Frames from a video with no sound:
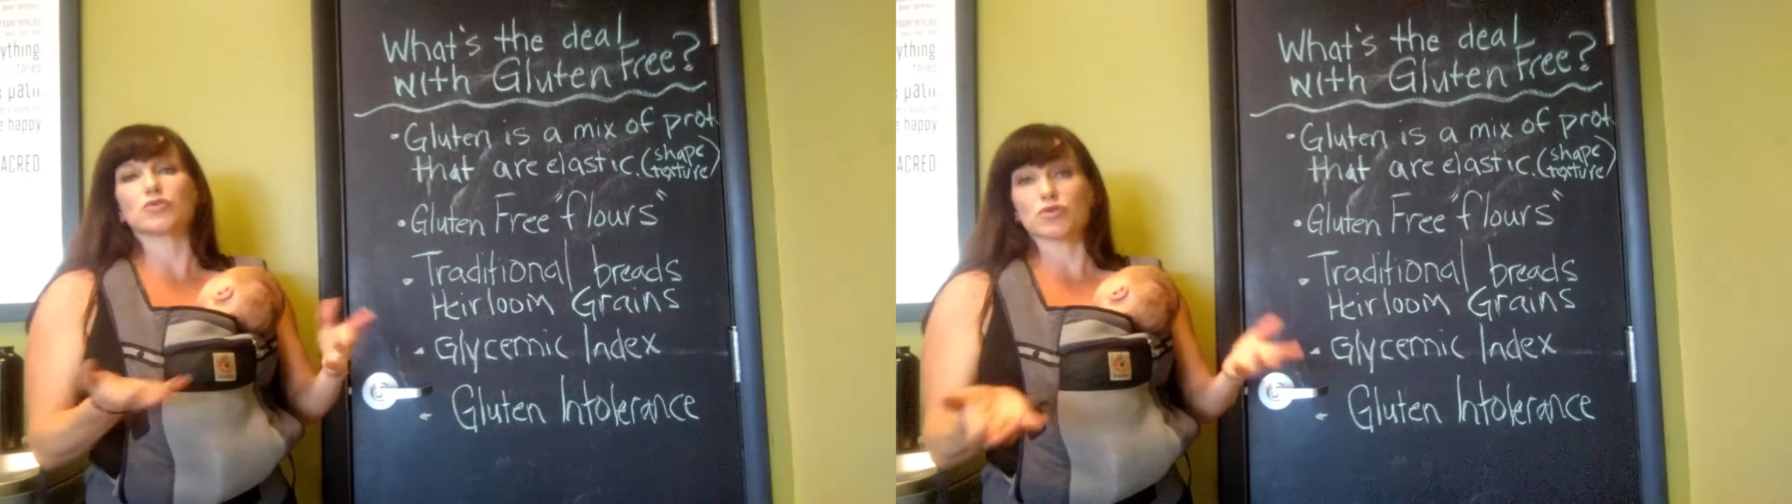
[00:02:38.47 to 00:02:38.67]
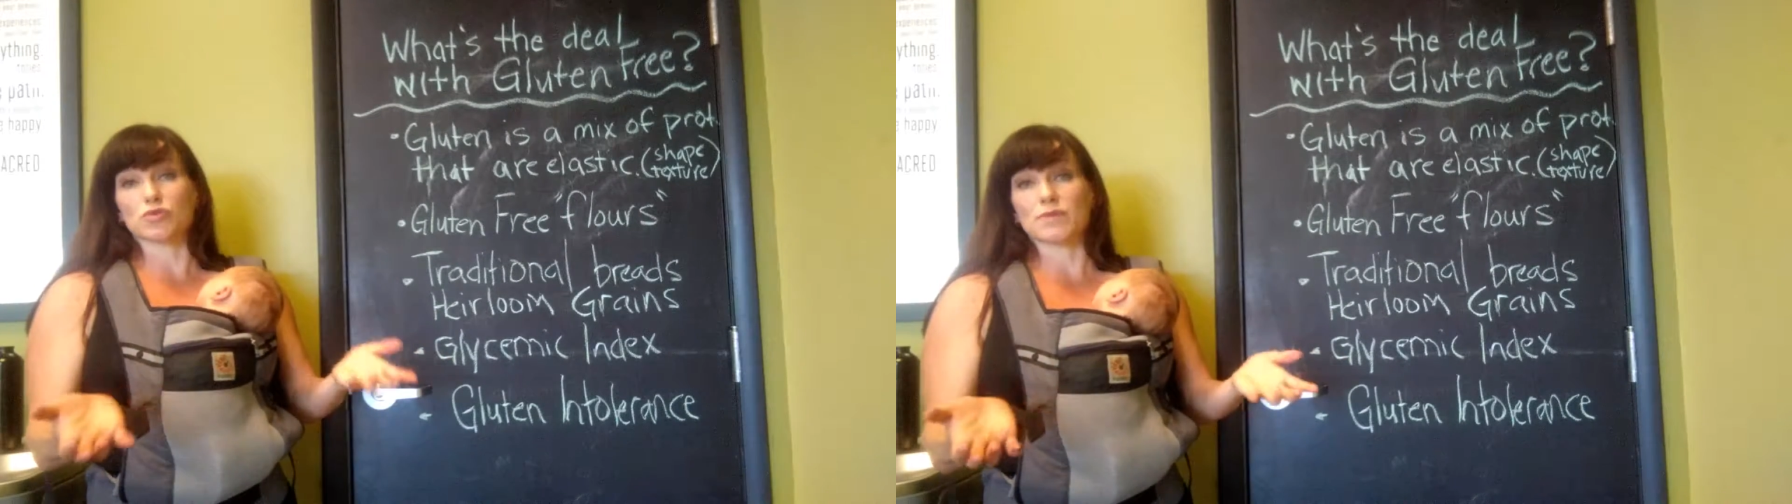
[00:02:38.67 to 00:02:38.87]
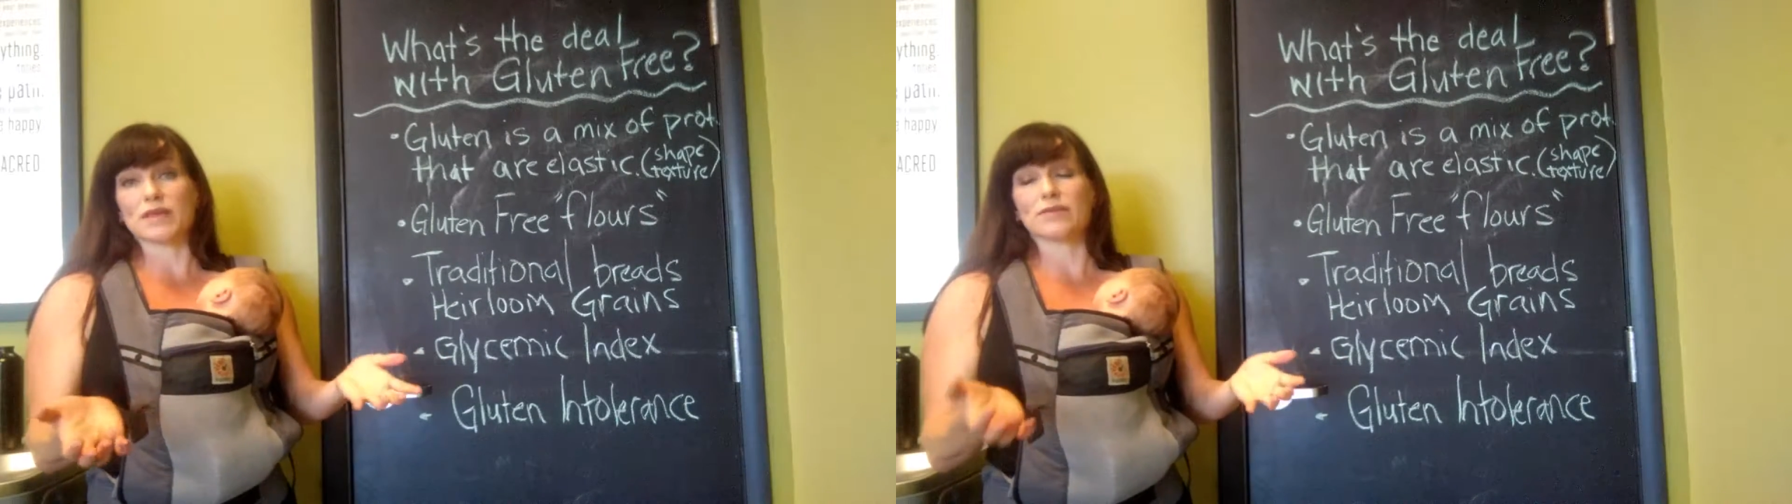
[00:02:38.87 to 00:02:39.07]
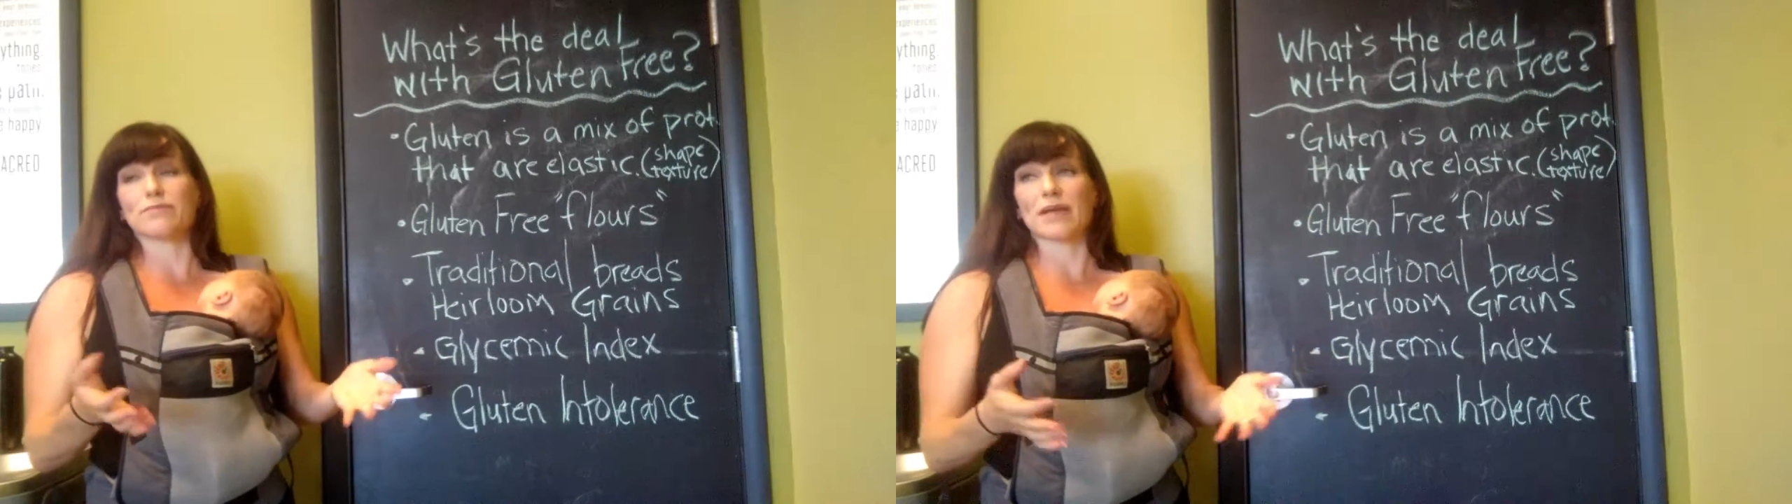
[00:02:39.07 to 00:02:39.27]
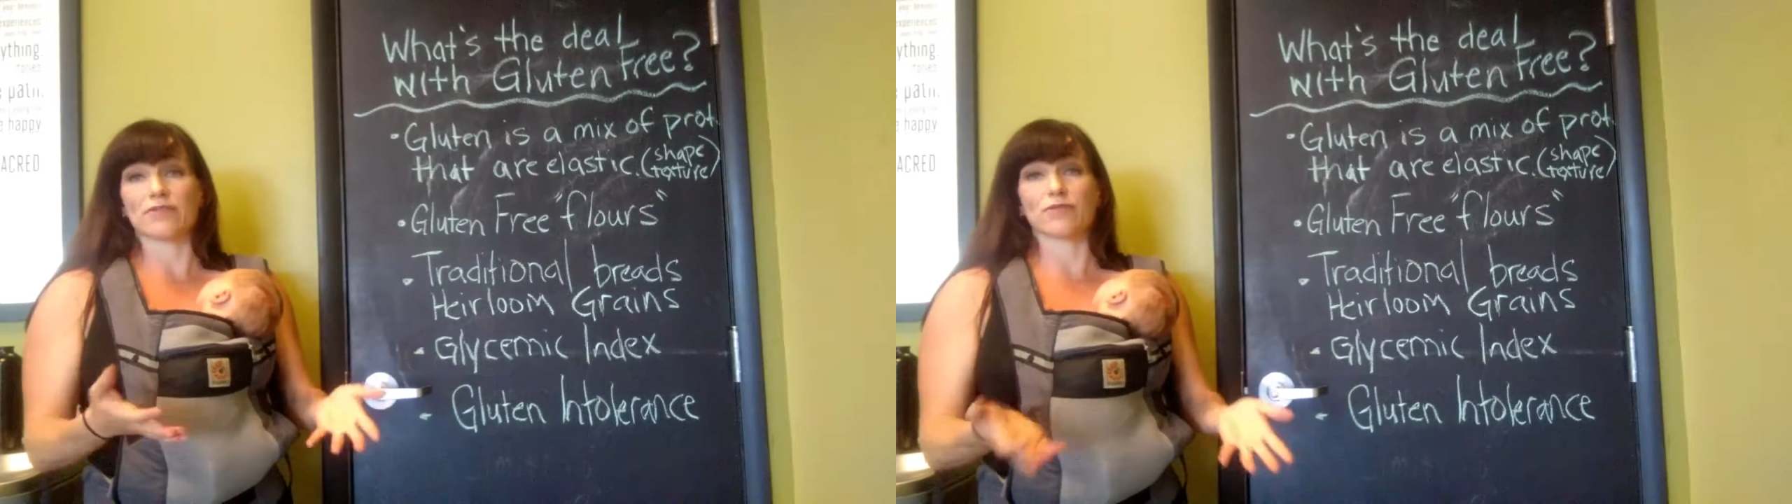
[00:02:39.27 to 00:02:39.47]
which would be
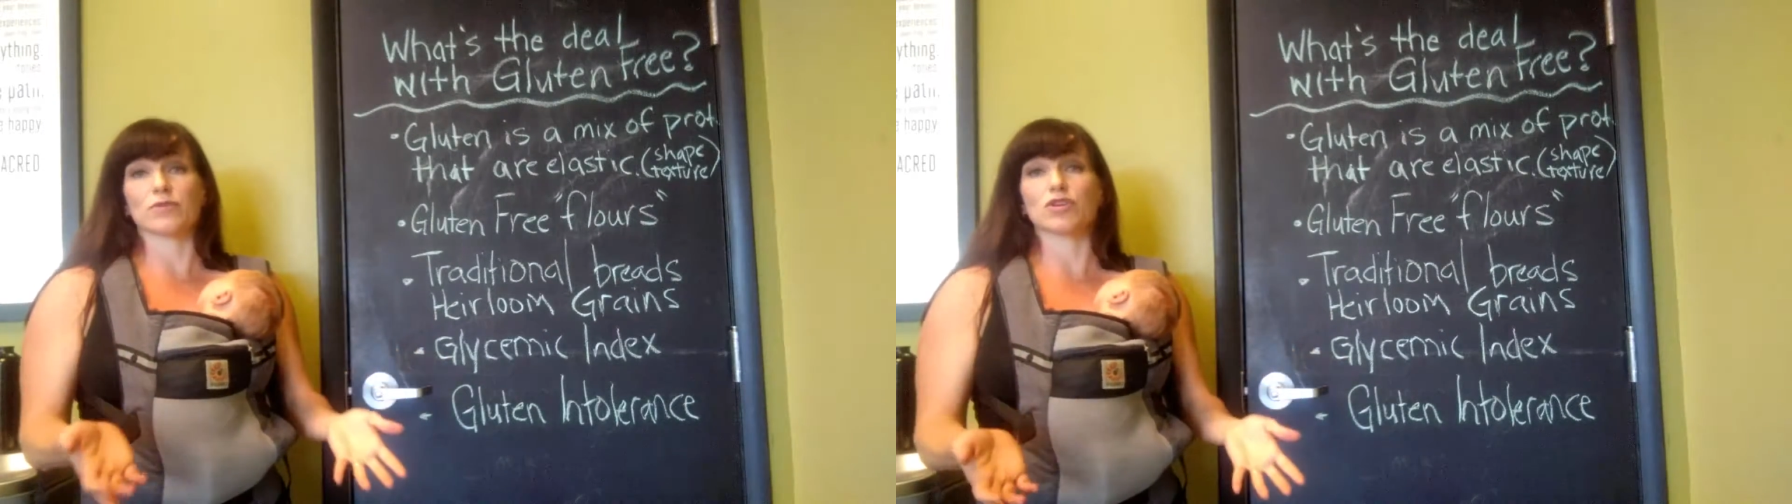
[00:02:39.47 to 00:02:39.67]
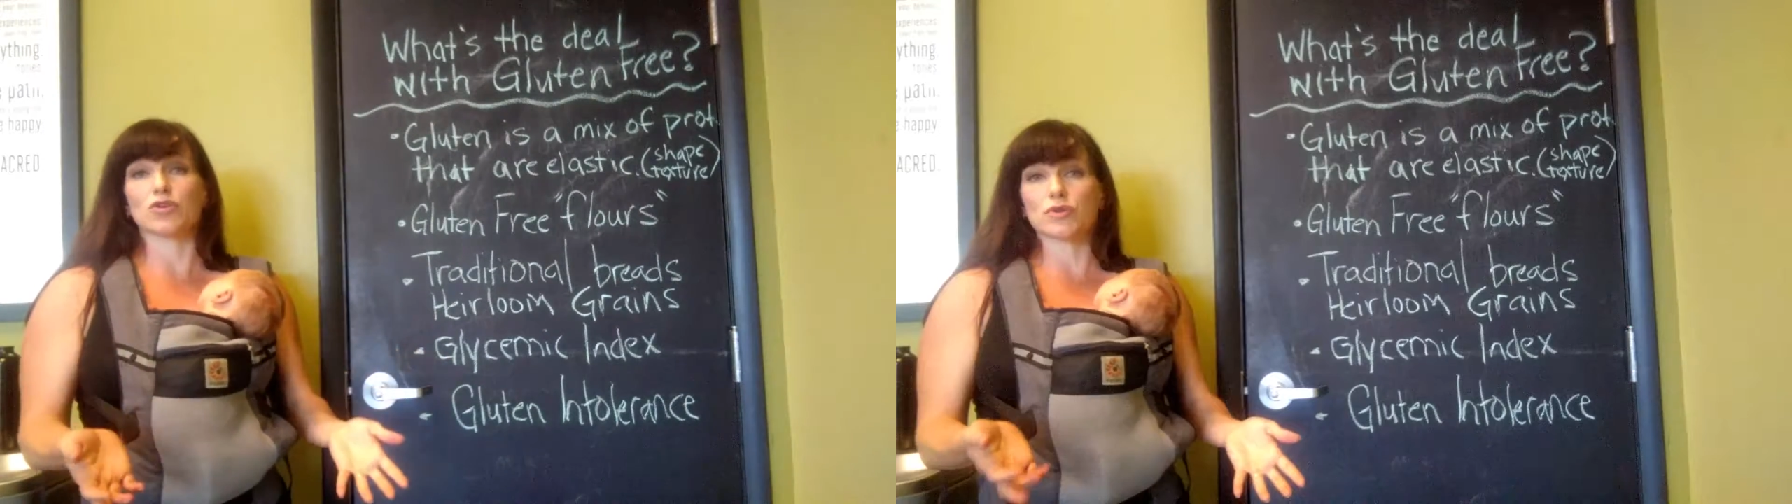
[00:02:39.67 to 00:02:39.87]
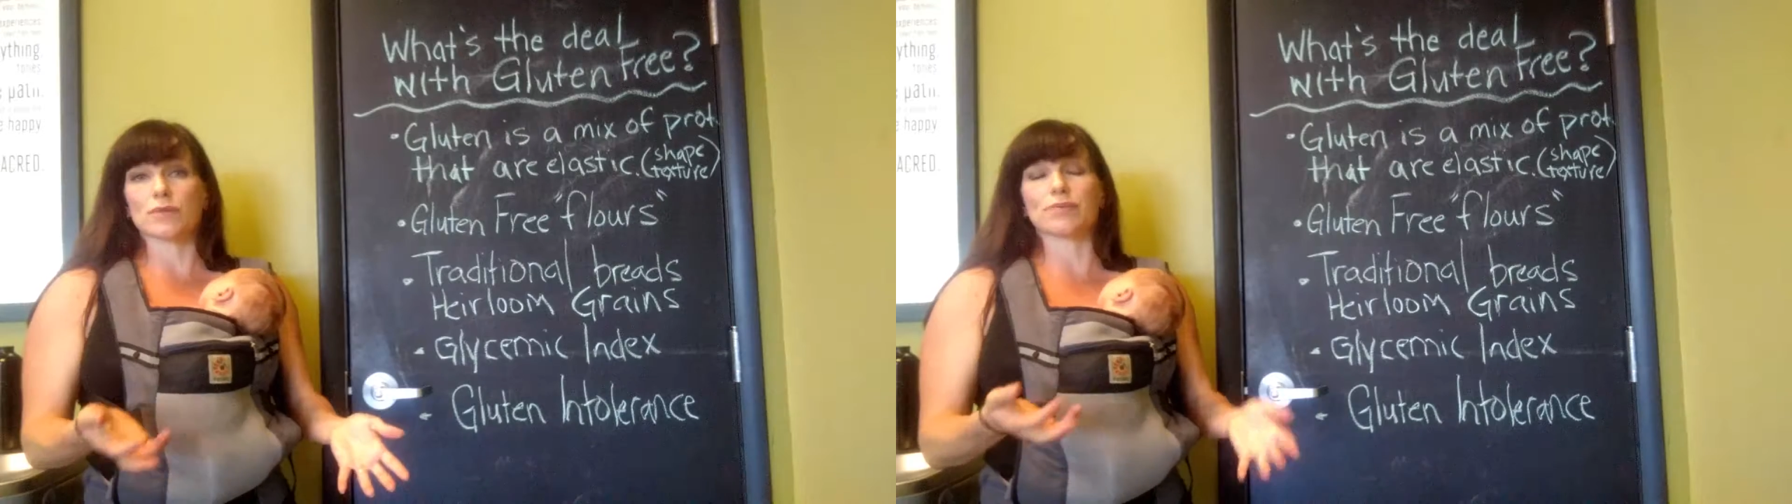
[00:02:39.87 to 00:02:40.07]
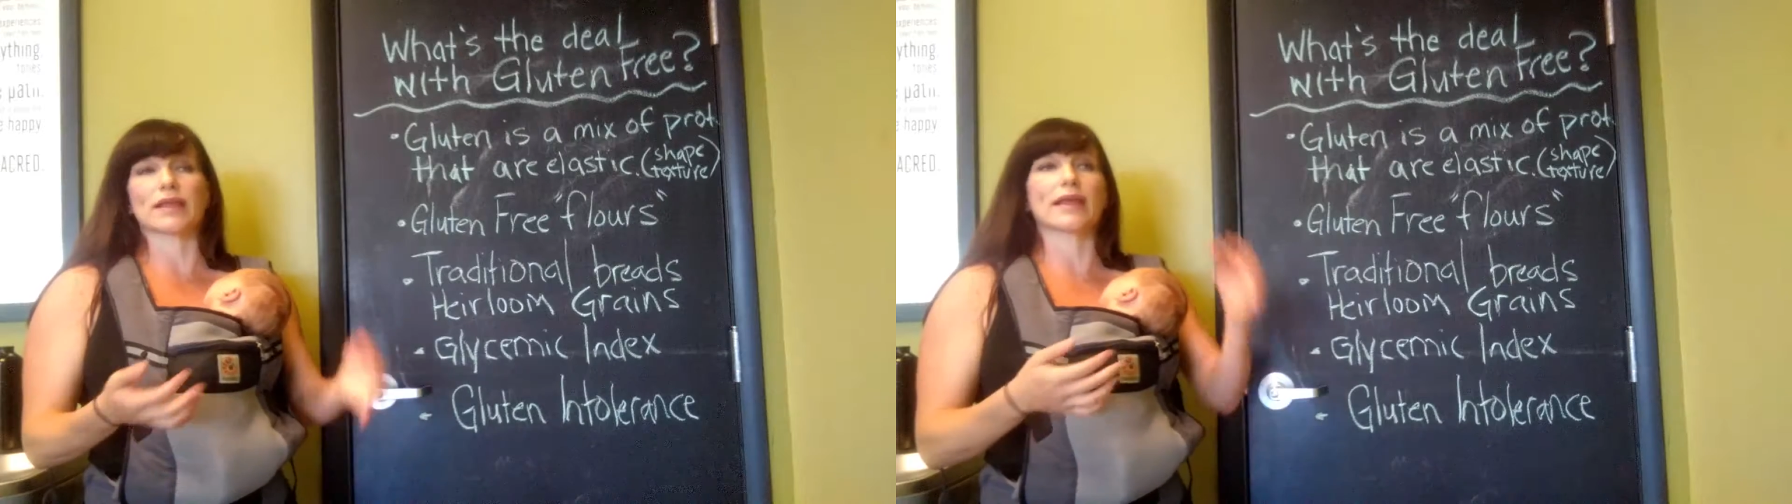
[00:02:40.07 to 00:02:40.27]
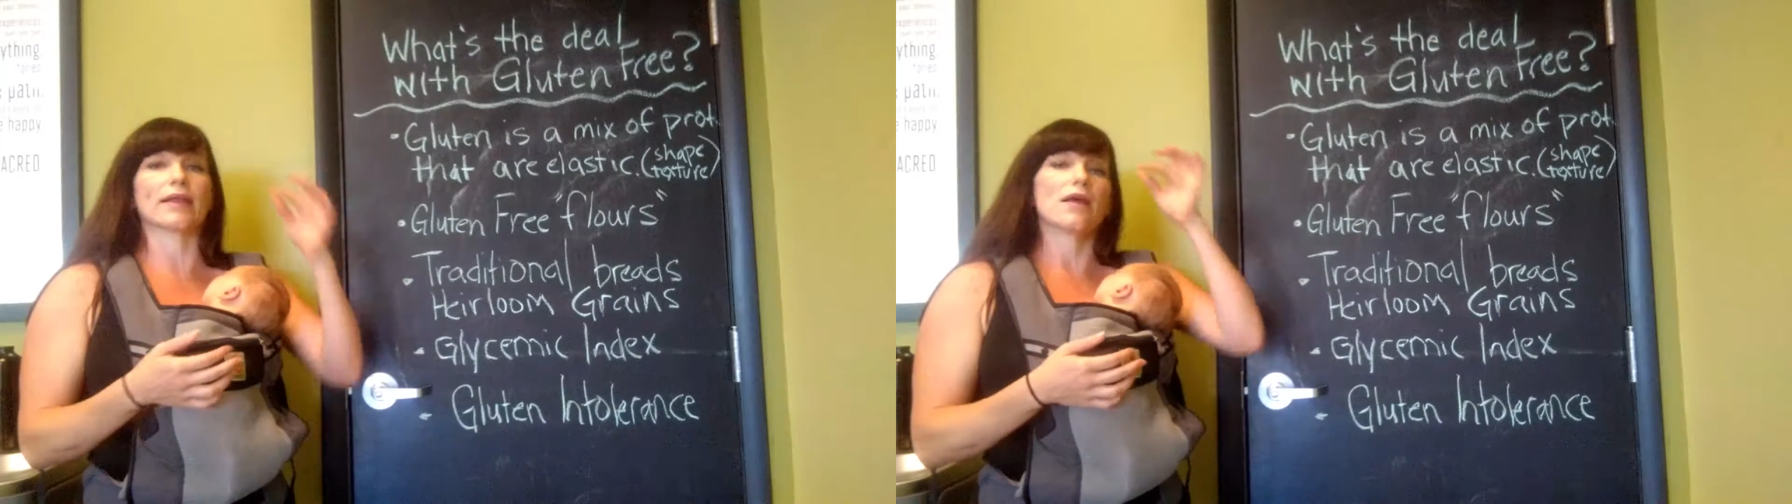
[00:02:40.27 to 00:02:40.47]
made from the yucca
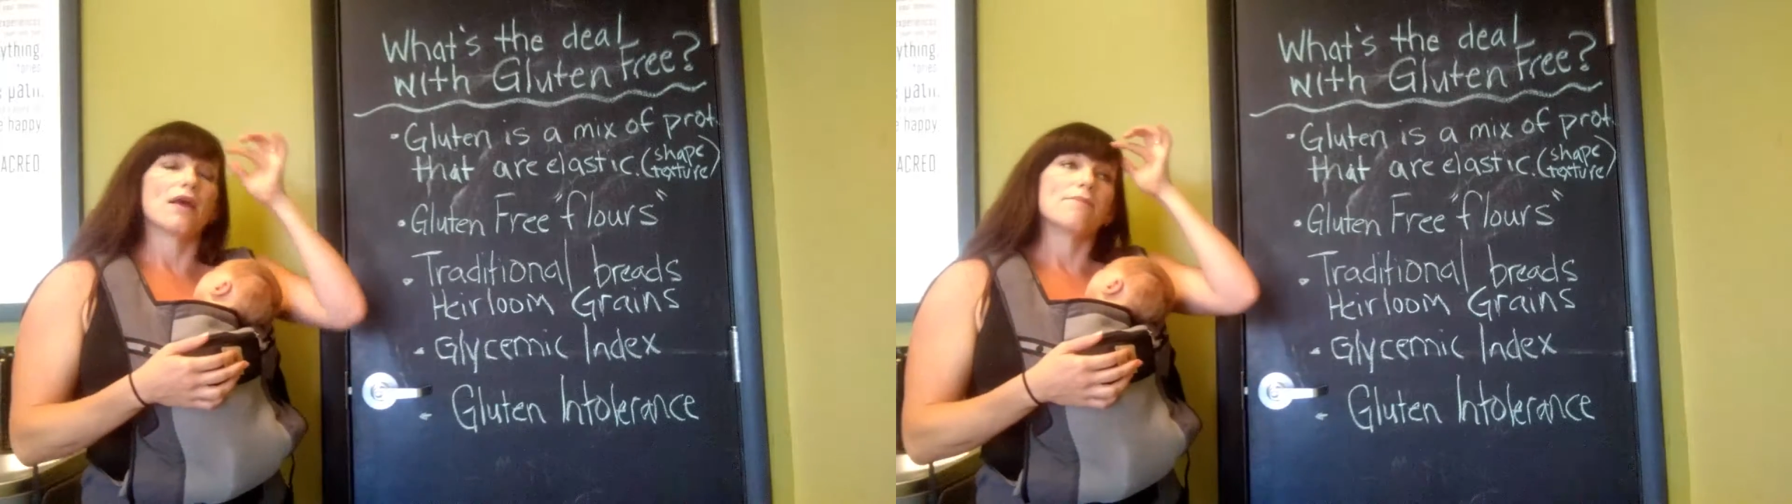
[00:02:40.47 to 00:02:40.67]
plant,